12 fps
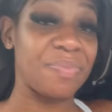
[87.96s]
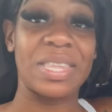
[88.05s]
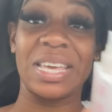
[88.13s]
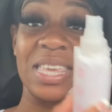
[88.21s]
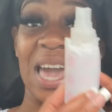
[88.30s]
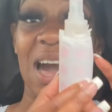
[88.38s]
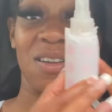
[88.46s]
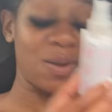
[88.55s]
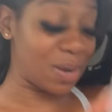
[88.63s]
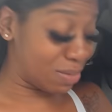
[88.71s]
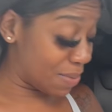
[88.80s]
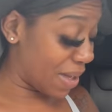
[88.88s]
y'all know what
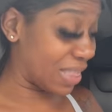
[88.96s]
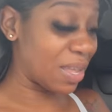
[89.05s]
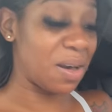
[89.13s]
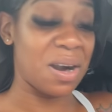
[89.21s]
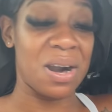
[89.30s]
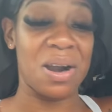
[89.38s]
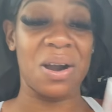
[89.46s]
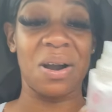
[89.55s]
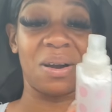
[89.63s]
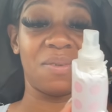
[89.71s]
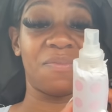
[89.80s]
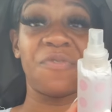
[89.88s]
I'm talking about. The,
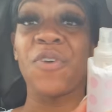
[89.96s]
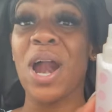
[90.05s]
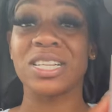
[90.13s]
um, fart